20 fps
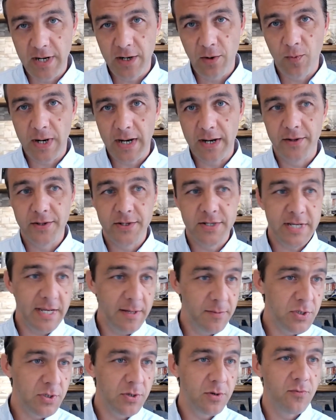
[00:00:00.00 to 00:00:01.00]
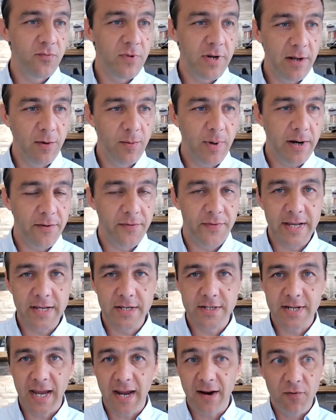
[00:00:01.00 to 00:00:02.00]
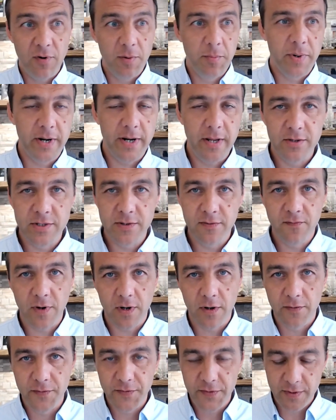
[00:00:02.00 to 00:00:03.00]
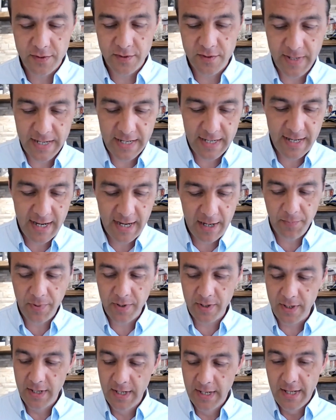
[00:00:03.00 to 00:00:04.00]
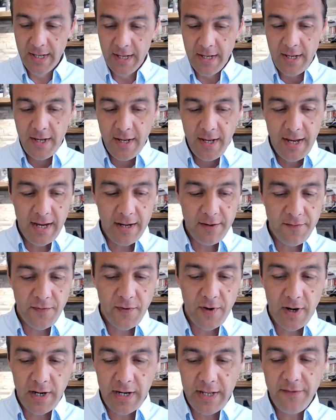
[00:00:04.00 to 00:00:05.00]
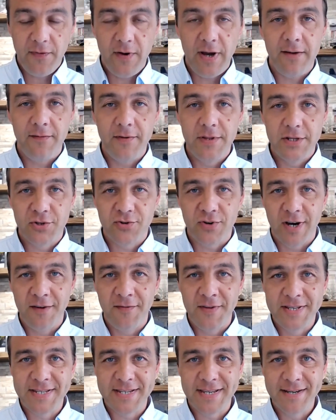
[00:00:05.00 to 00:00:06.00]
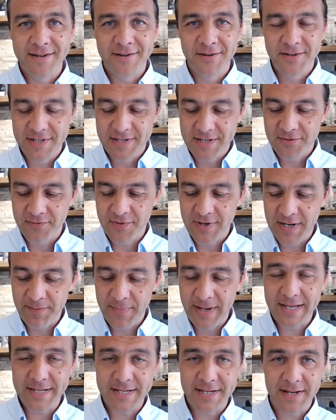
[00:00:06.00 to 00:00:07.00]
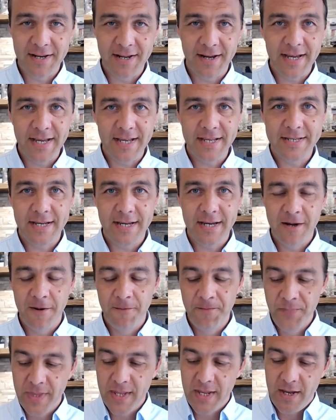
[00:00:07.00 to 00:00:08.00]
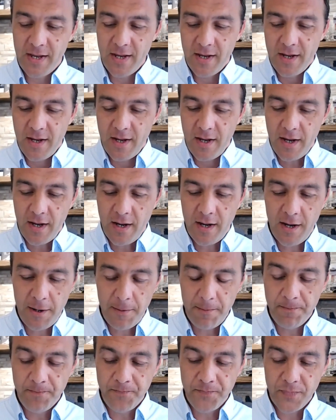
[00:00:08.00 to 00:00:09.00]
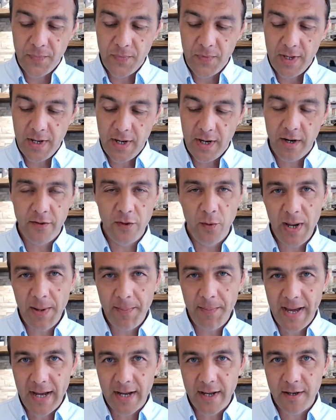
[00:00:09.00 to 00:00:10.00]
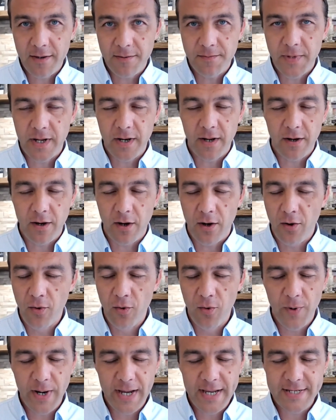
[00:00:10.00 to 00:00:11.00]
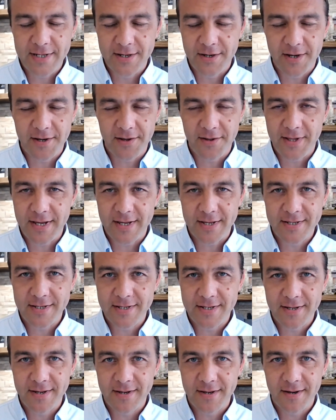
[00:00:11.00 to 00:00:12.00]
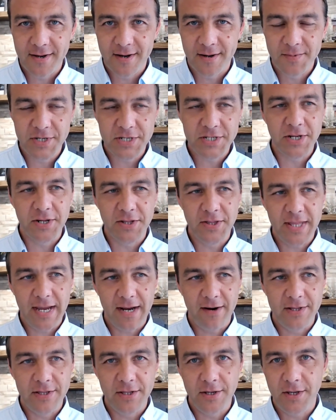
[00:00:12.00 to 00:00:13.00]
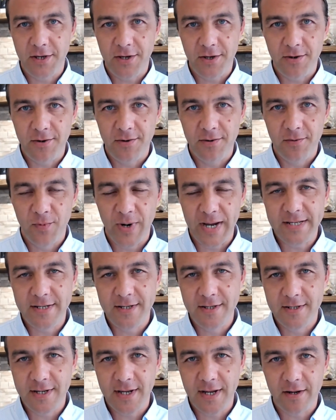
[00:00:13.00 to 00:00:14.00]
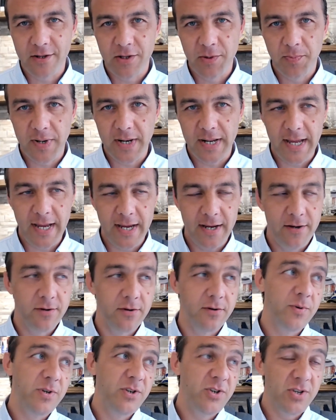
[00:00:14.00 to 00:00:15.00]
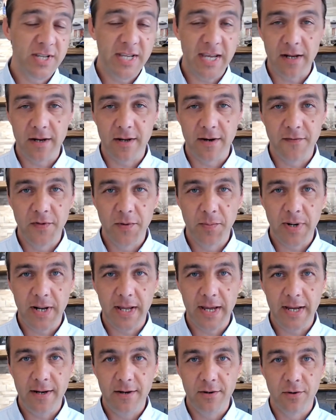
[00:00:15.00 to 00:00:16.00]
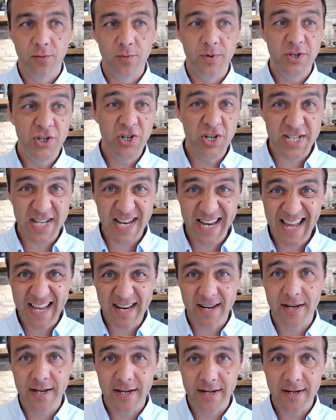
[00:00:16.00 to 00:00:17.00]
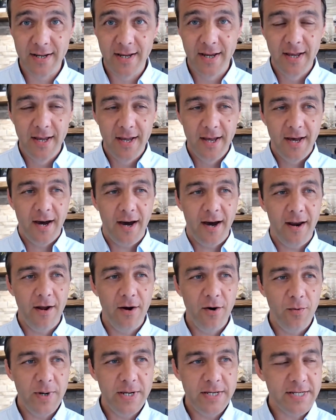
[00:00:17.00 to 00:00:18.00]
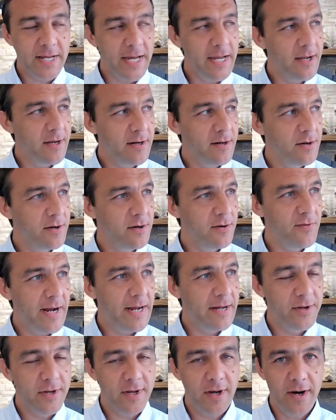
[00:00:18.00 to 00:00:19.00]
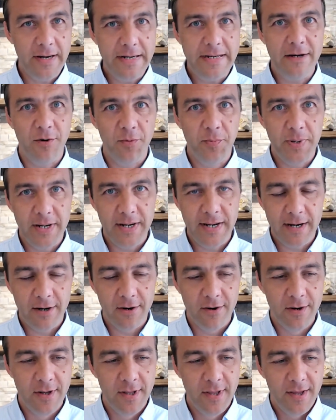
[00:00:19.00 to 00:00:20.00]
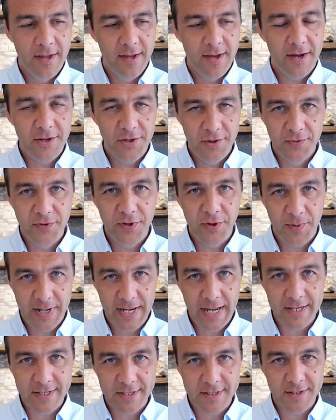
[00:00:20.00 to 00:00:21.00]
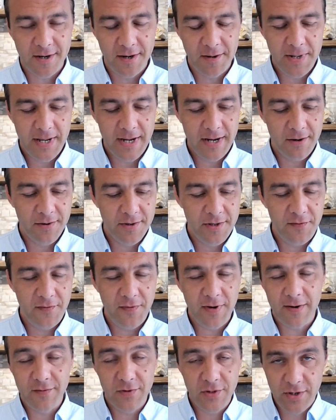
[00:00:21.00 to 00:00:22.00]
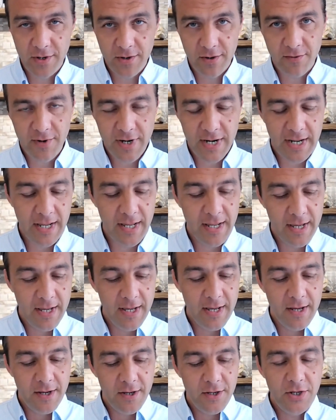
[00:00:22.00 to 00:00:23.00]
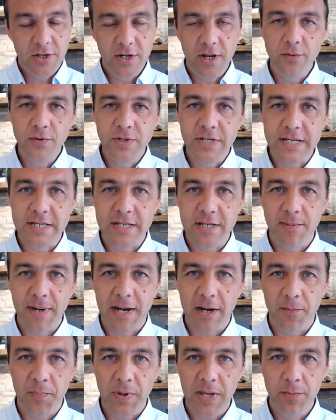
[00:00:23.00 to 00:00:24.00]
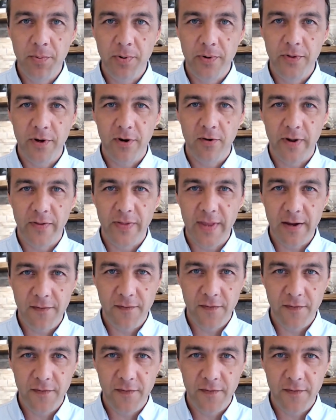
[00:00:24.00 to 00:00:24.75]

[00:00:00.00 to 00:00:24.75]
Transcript: really well. The team's doing really well. Thanks to everybody who's involved to make it happen. And for Ollie for having the driving skills. It really makes it a lot easier. And on the way back, and I always look at this, I'm stood there in the queue waiting to get on the plane, or we're just getting off the plane, or we're just landed. And I always take a look around. I can't help it now. And you'll do it next time now. And if you haven't done it already, you notice the amount of people that are on their